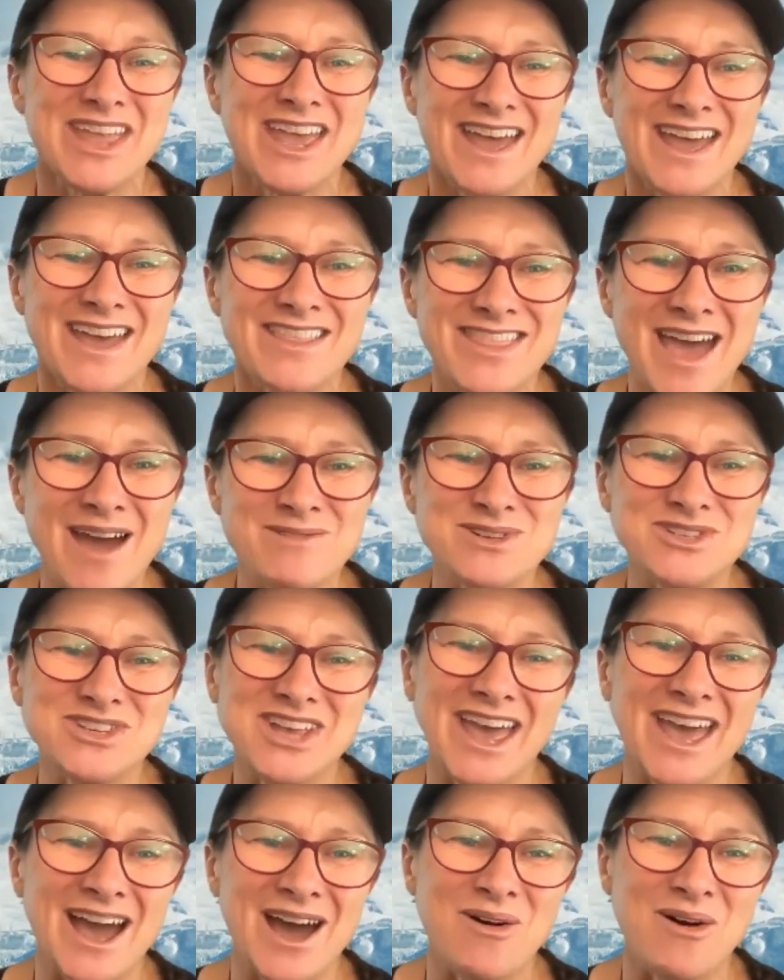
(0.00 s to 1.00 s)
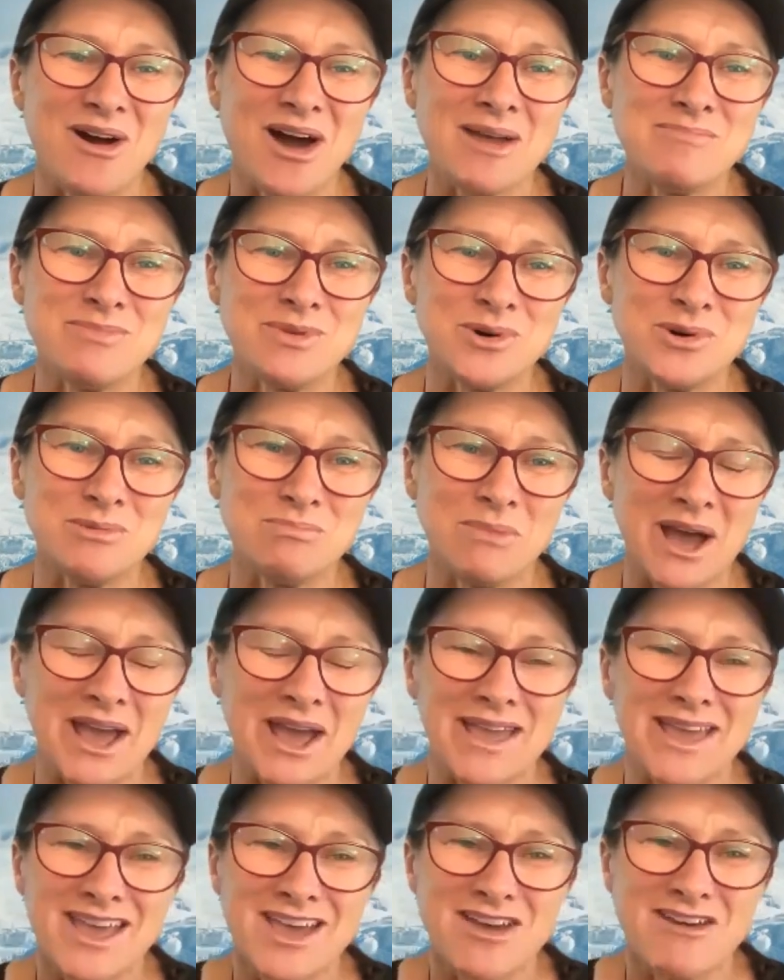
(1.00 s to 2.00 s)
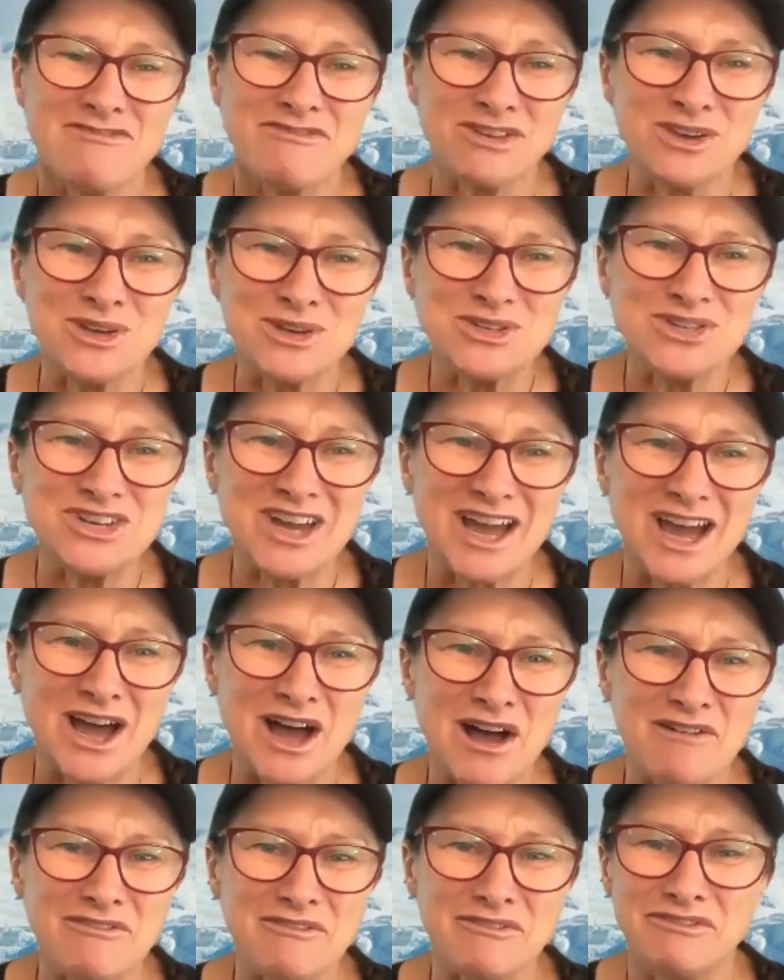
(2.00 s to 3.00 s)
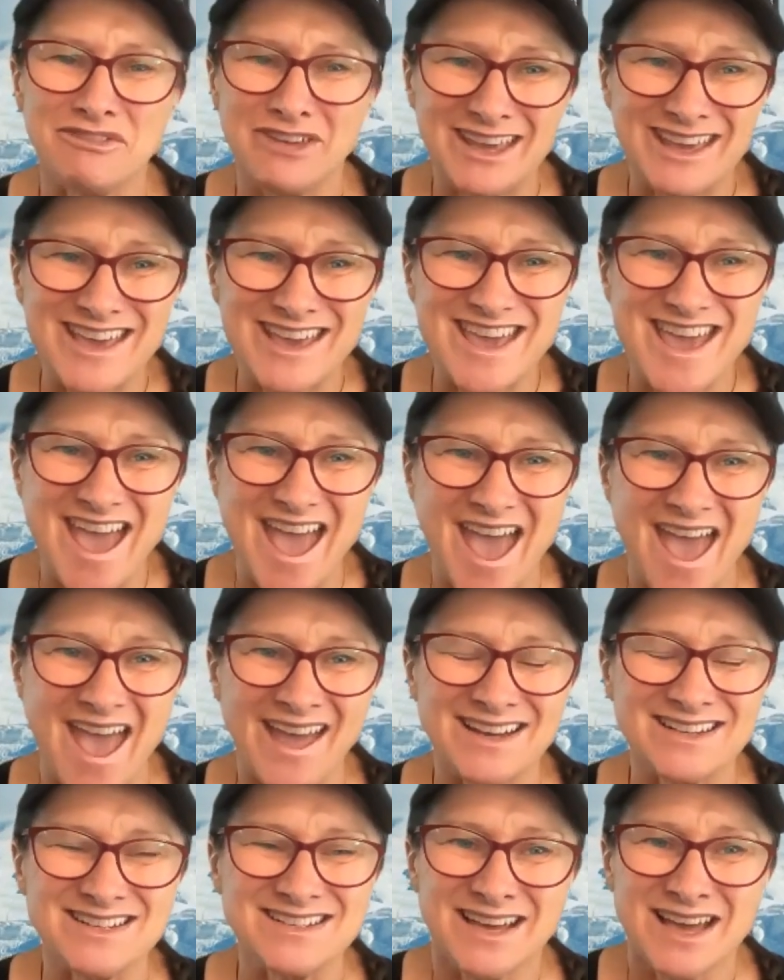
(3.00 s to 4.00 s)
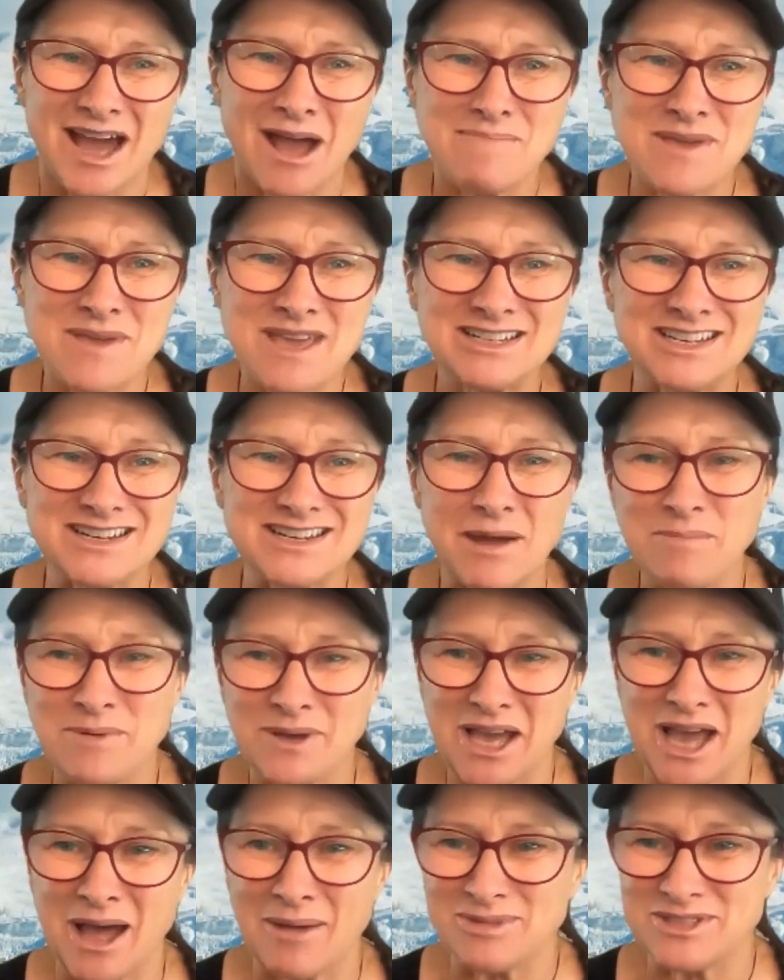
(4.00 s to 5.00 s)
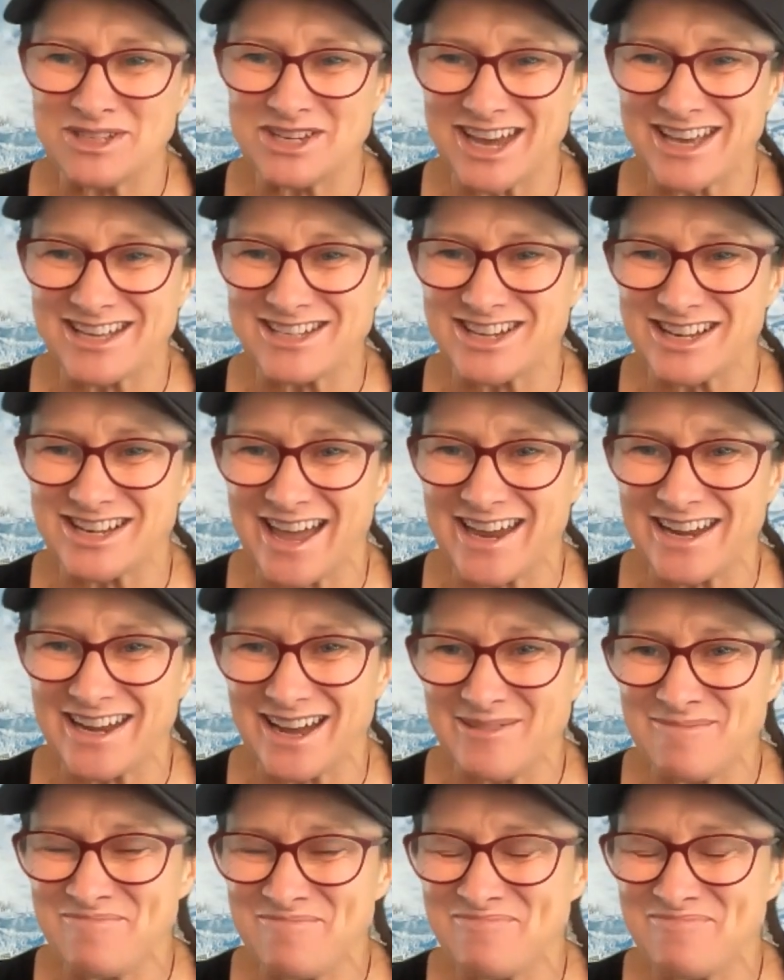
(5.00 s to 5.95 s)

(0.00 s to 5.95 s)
And that was how I bought my first RV, and I picked it up a couple of days later.